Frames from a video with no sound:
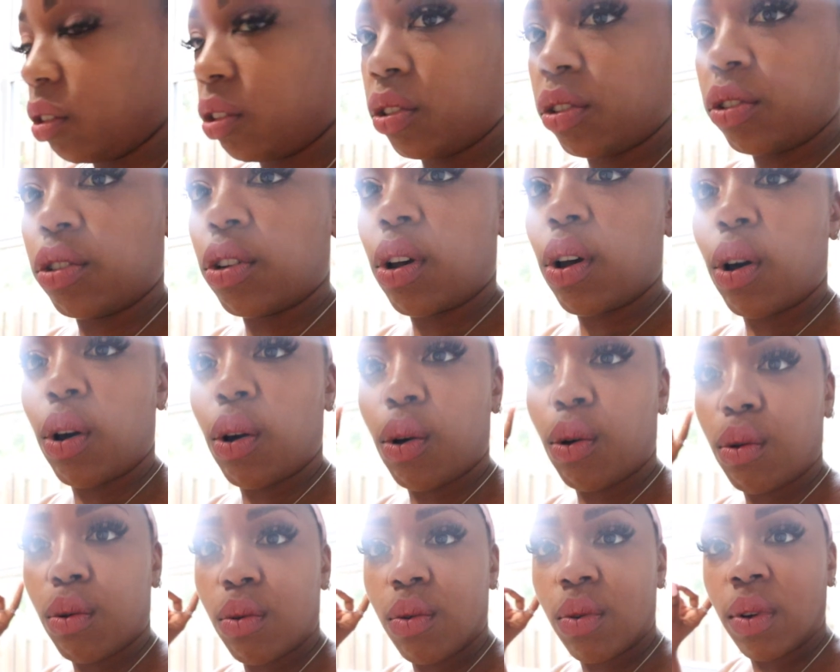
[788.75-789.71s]

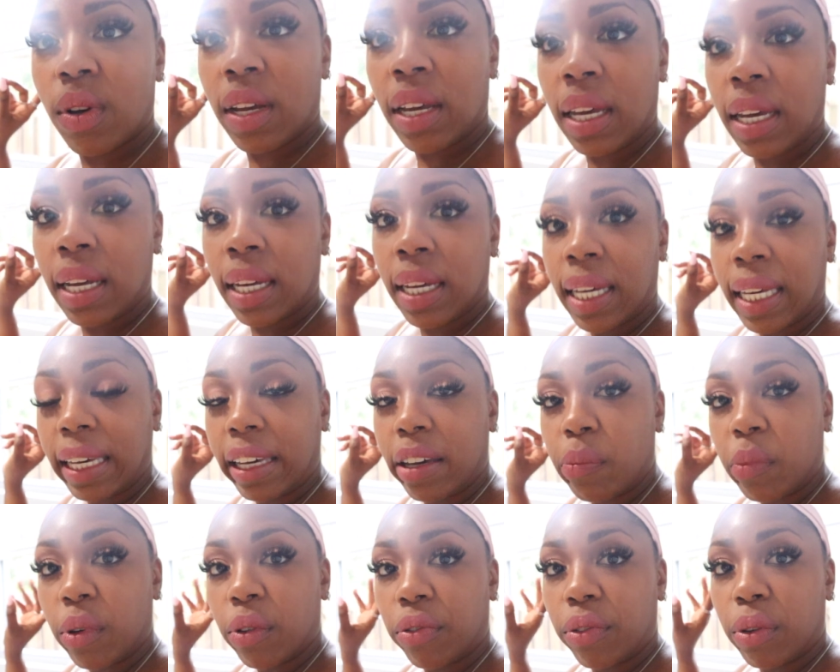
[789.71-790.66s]
So give
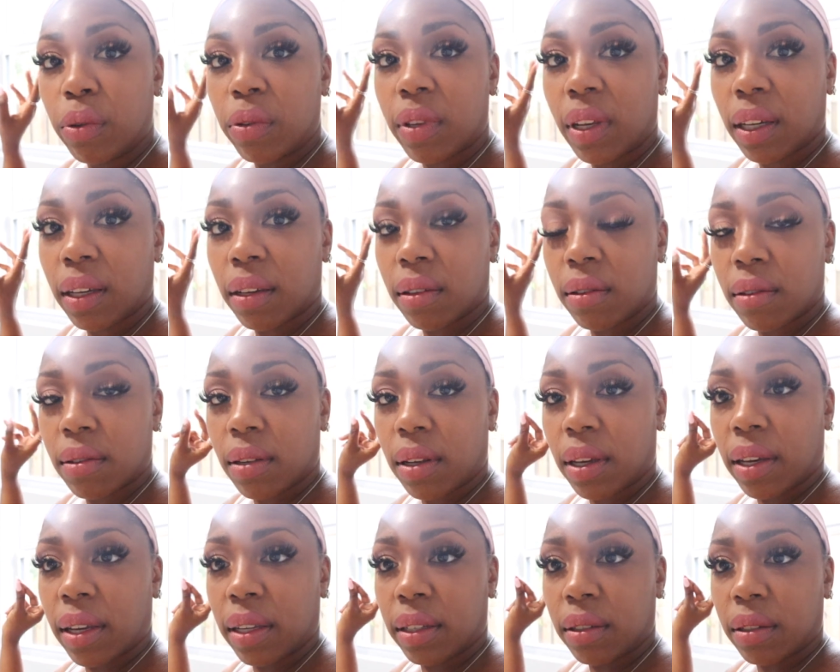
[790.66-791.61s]
me a few seconds
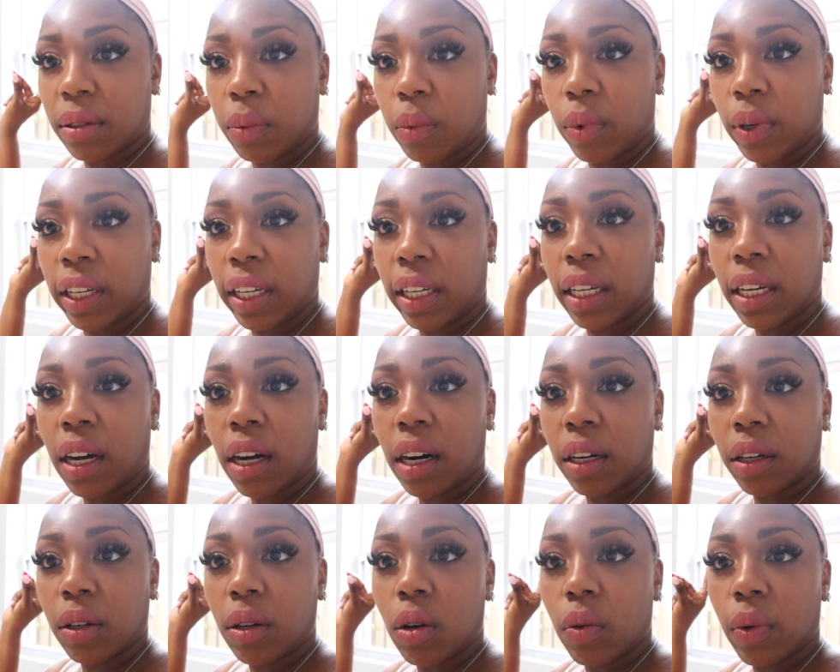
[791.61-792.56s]
and we
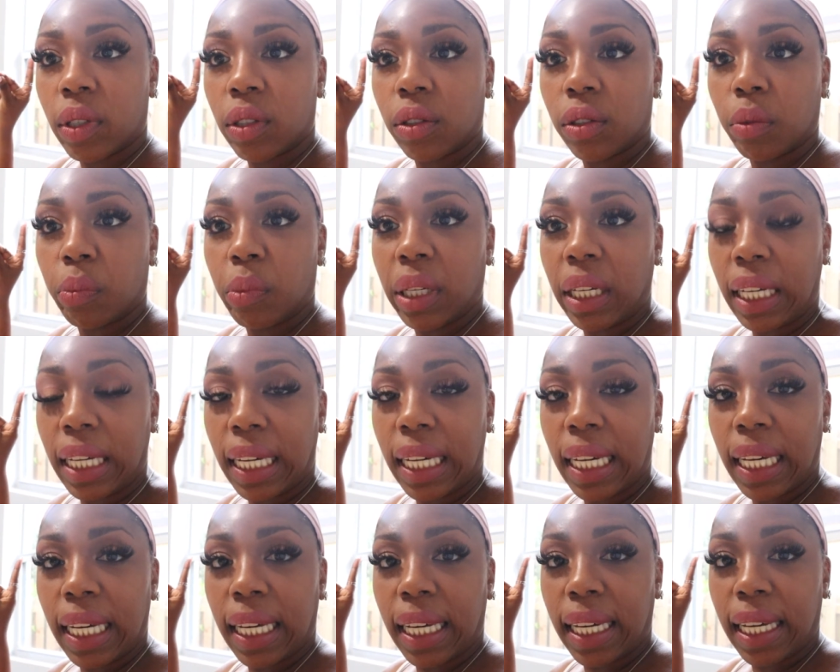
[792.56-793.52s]
are going to
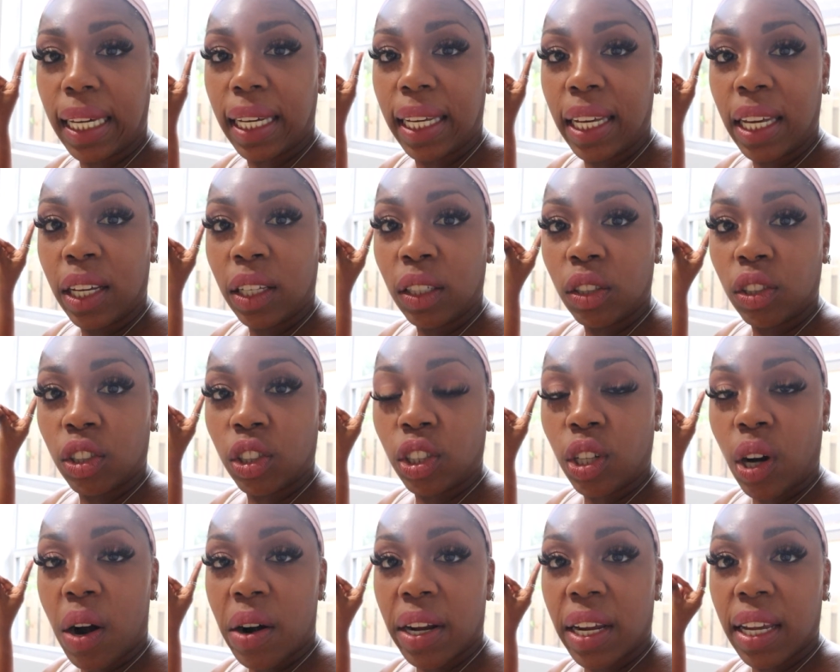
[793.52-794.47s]
be
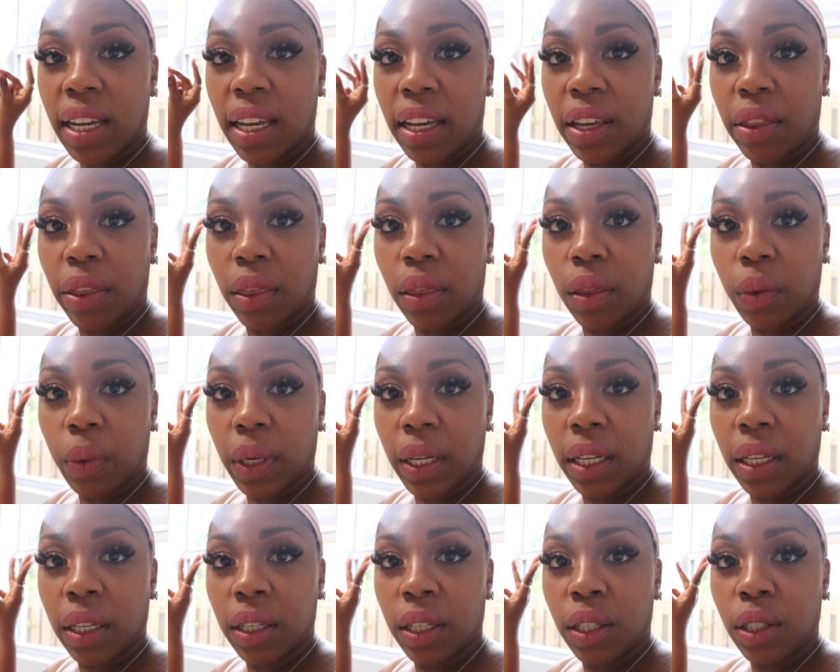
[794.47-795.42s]
starting in
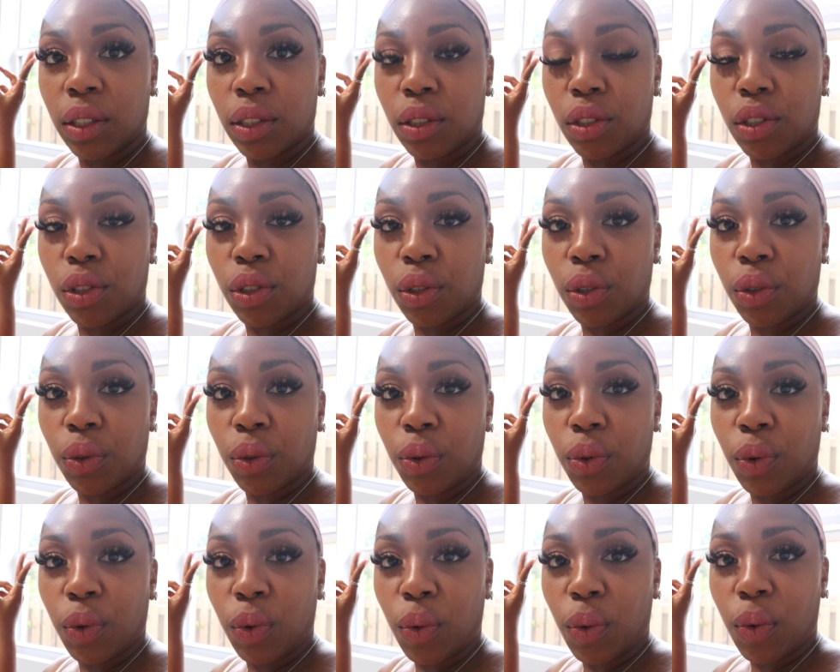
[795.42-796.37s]
three,
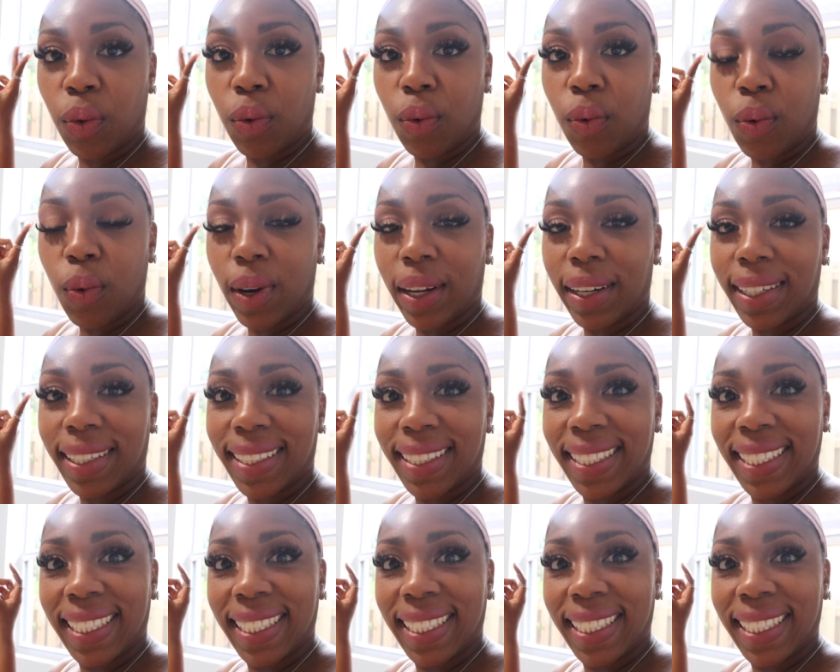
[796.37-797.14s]
two, one.